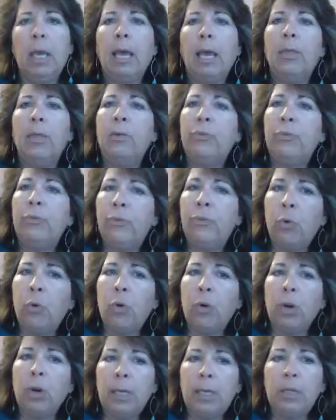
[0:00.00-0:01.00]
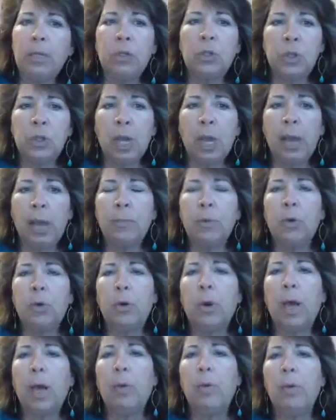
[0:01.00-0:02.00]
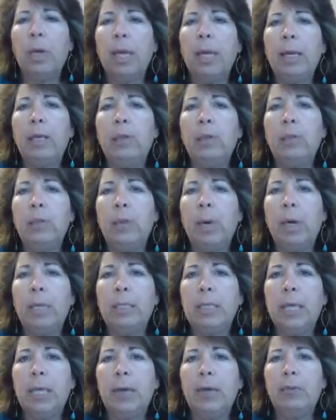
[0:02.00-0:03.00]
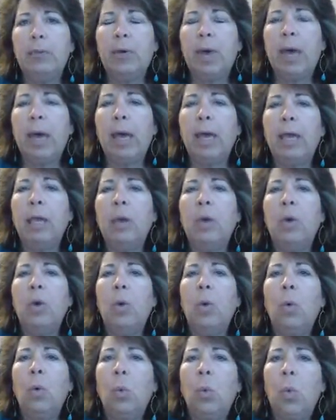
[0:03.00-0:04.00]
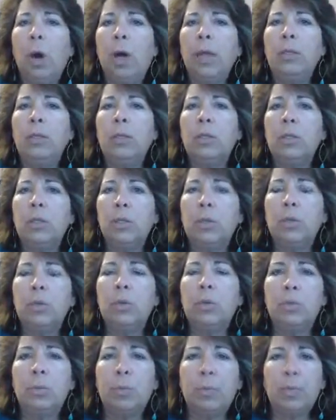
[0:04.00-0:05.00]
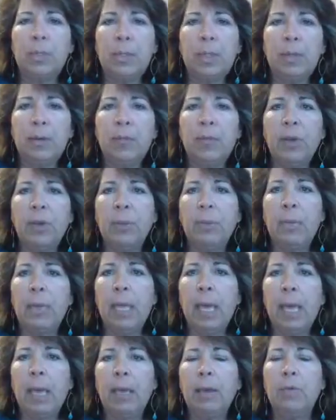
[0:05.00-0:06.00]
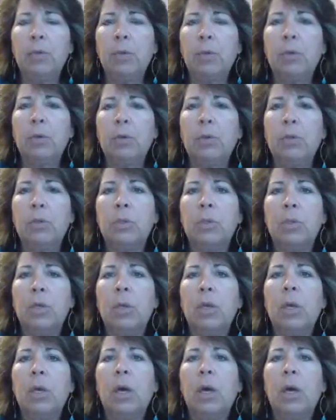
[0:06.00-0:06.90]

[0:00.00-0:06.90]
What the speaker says: and then for each chapter, I would like you to identify 1 to 2 specific behaviors